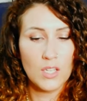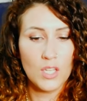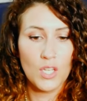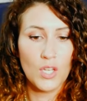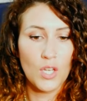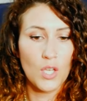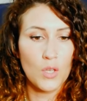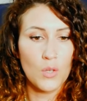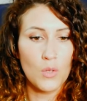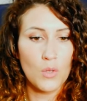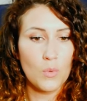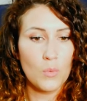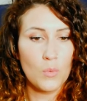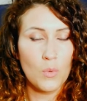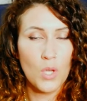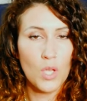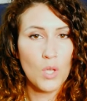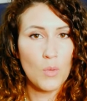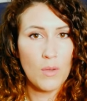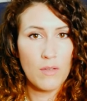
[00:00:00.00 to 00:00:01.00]
You know,
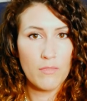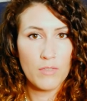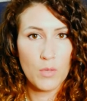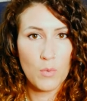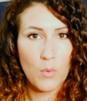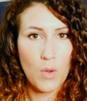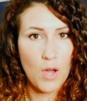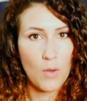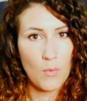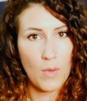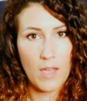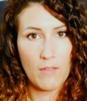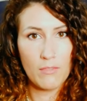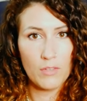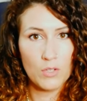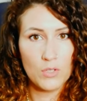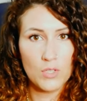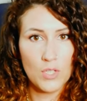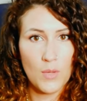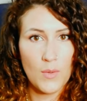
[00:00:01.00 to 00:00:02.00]
whoever you are, whatever
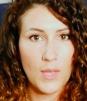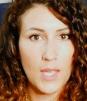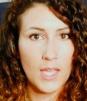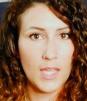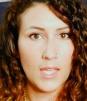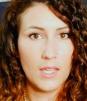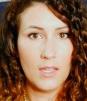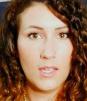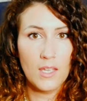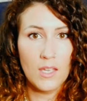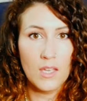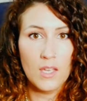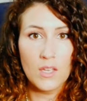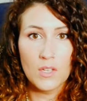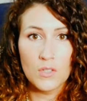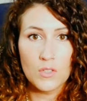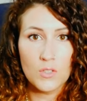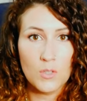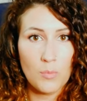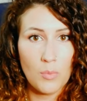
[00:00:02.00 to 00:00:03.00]
you're doing,
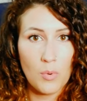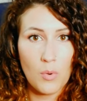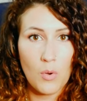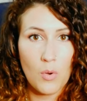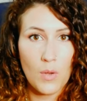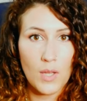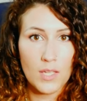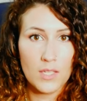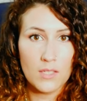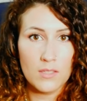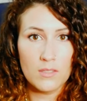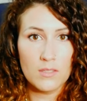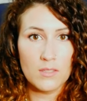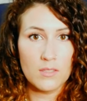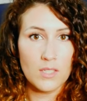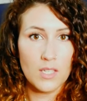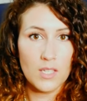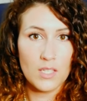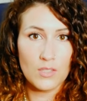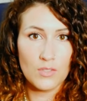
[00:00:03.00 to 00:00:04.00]
support
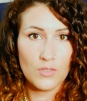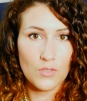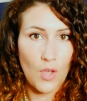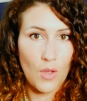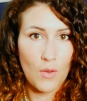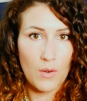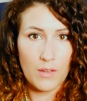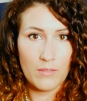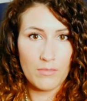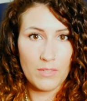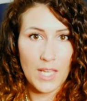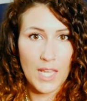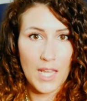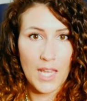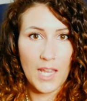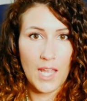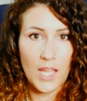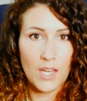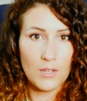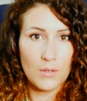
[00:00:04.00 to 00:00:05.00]
is so
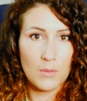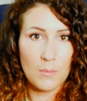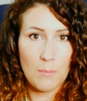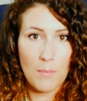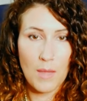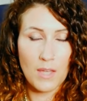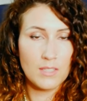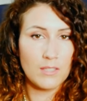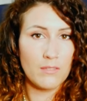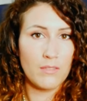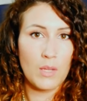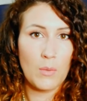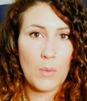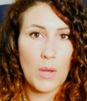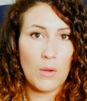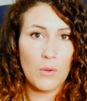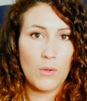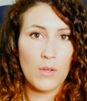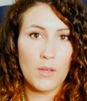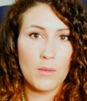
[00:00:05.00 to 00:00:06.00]
lovely and massively
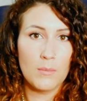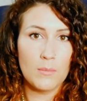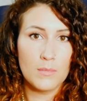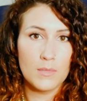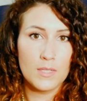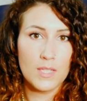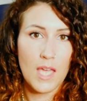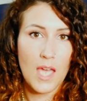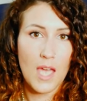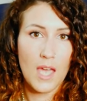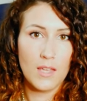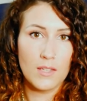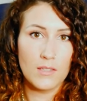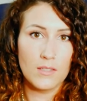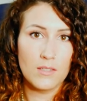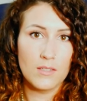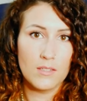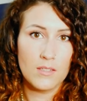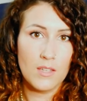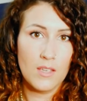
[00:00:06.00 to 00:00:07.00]
welcomed.
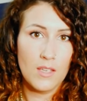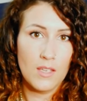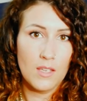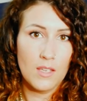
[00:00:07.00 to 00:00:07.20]
And,